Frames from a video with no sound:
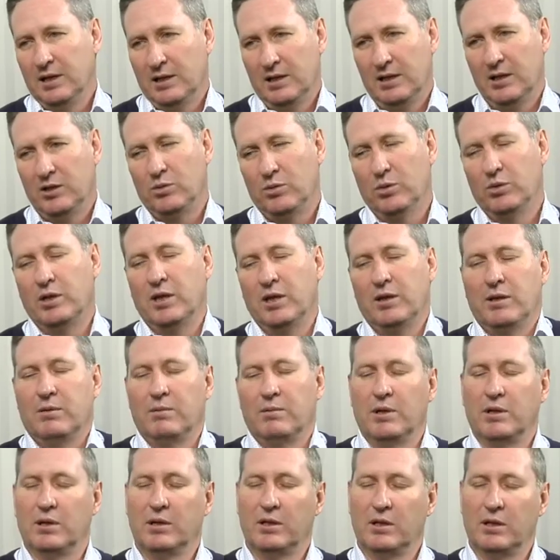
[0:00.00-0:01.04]
This will give them
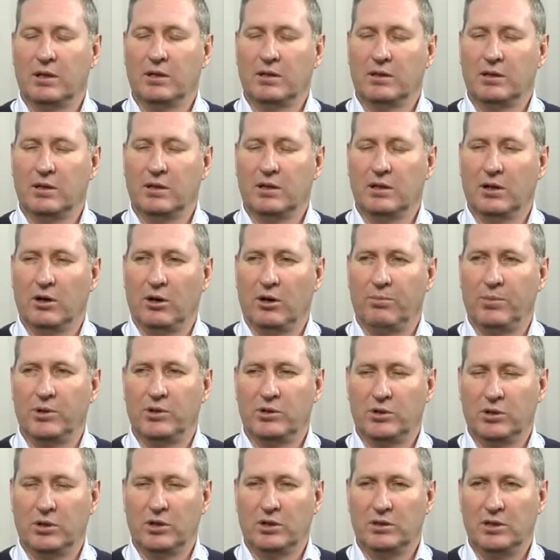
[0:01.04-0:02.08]
the, the, the
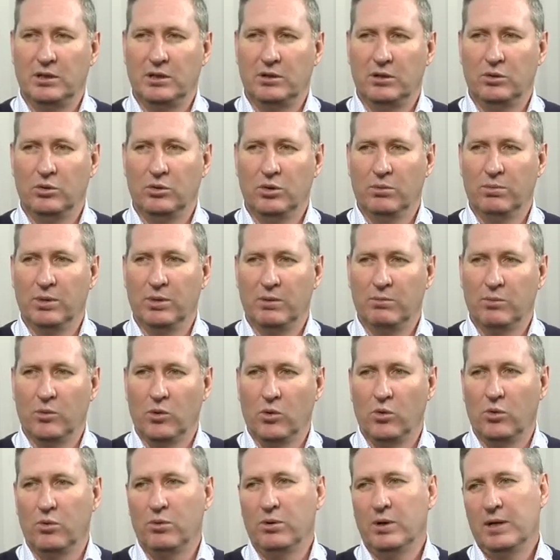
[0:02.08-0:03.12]
opportunity to do a bit
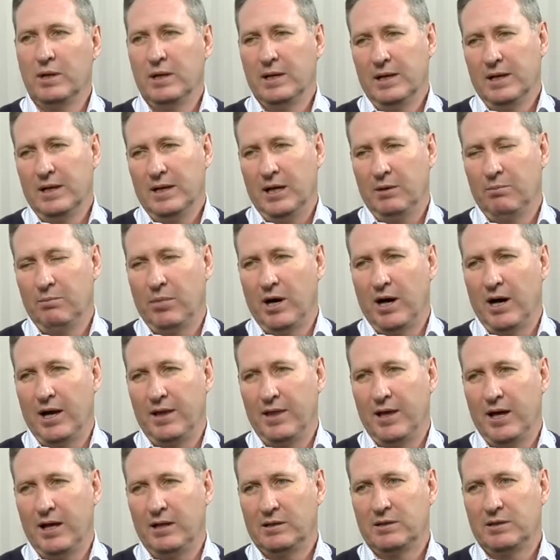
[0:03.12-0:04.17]
more and buy
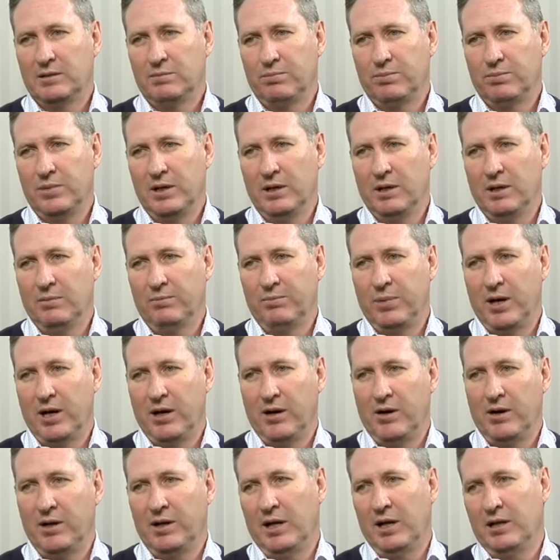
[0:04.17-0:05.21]
that uh,
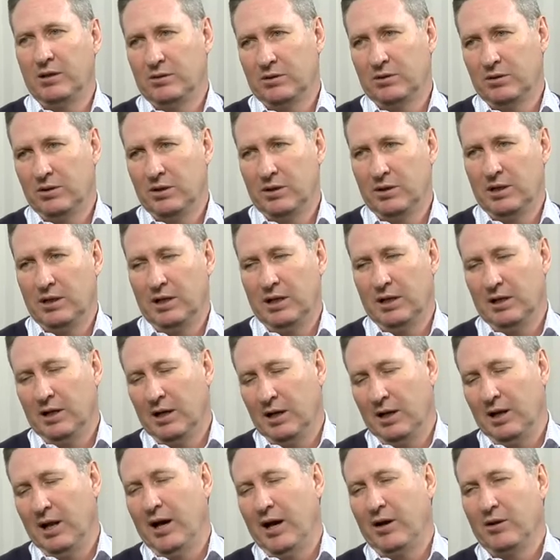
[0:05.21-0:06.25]
power and enter, uh,
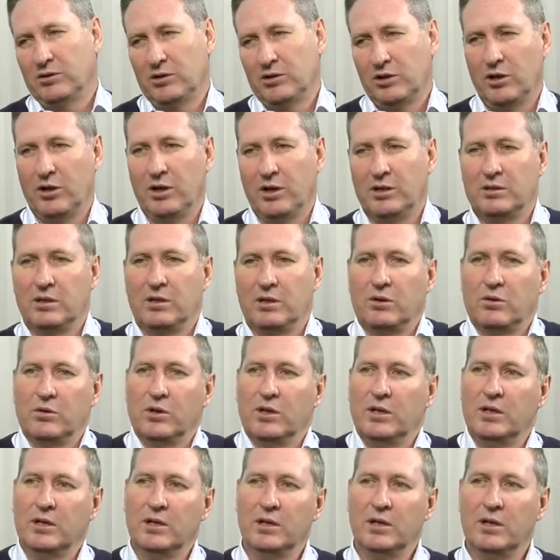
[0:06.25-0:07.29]
allowed to go into the
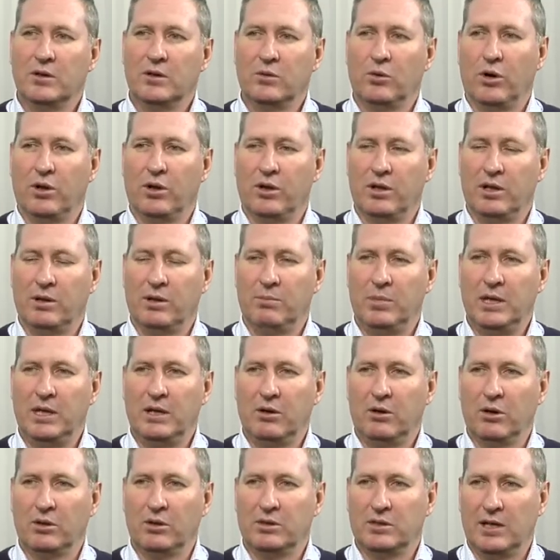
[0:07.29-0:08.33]
grid rather than be
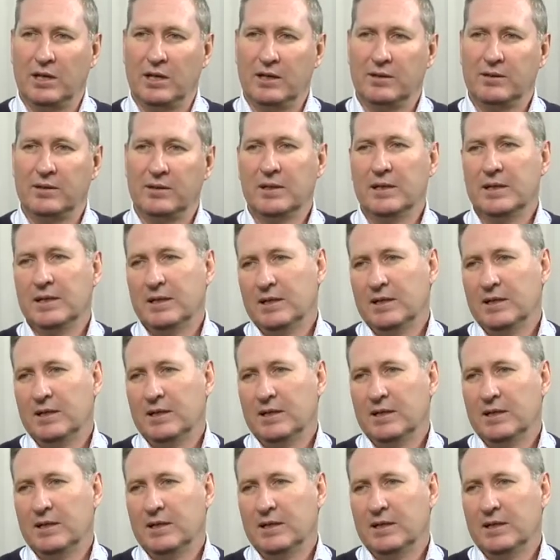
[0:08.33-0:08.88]
curtailed.